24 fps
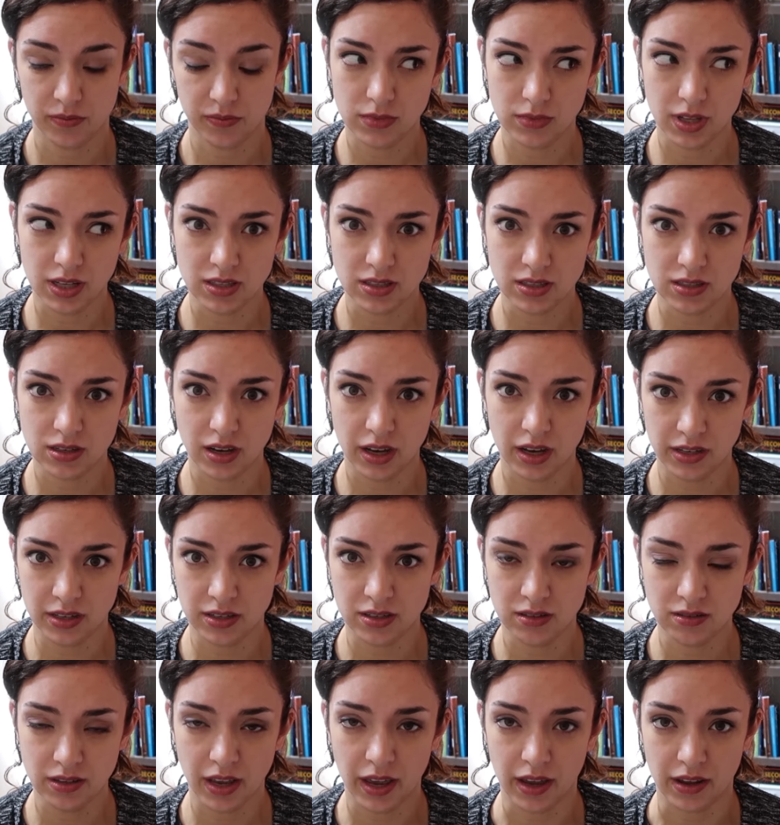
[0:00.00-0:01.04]
That's kind
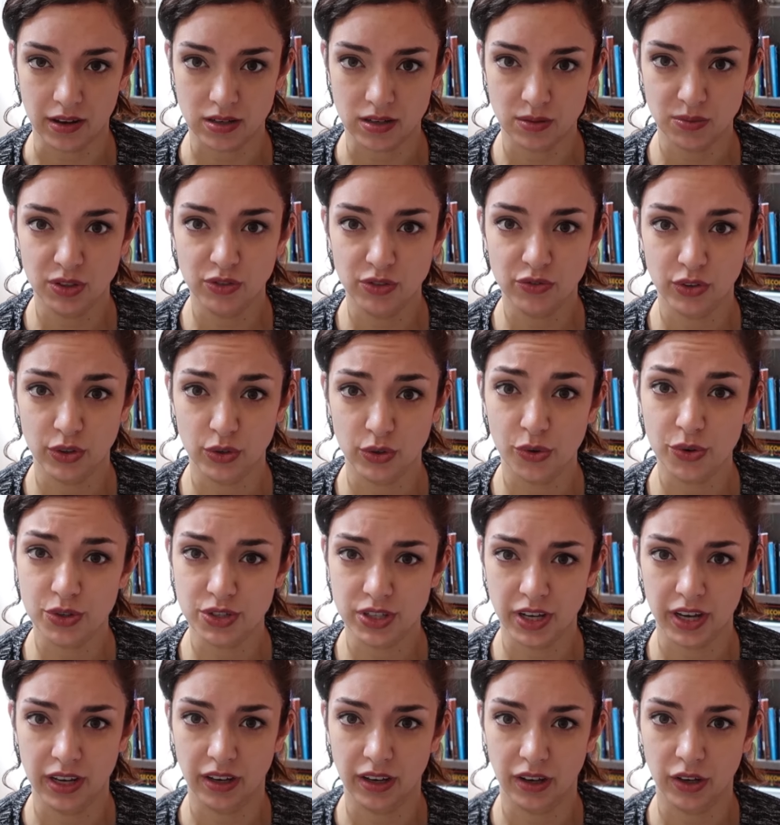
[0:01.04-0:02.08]
of sad. I mean, for your
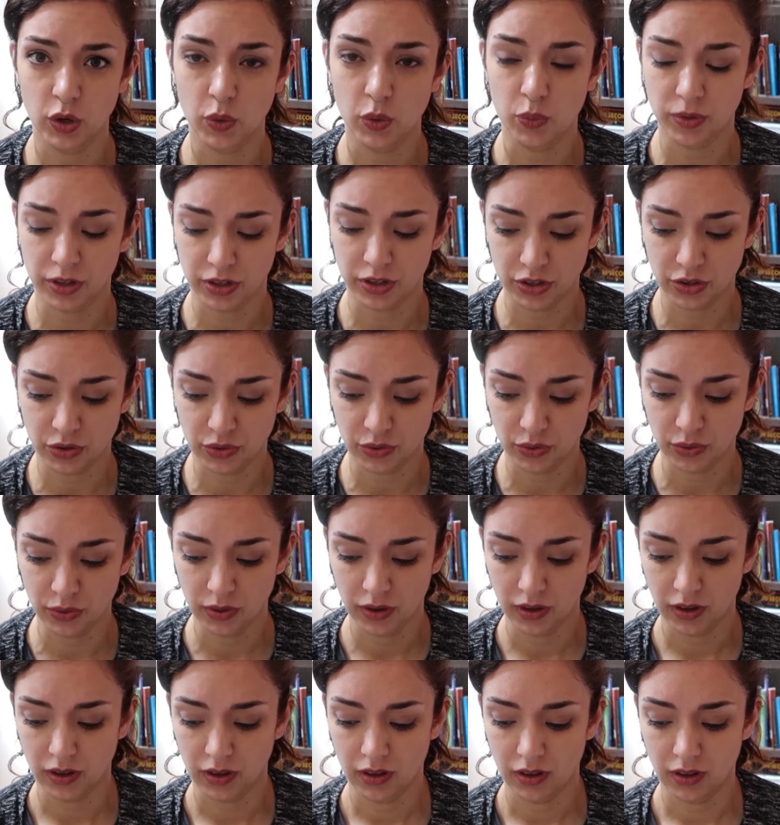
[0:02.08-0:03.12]
sake, I hope that you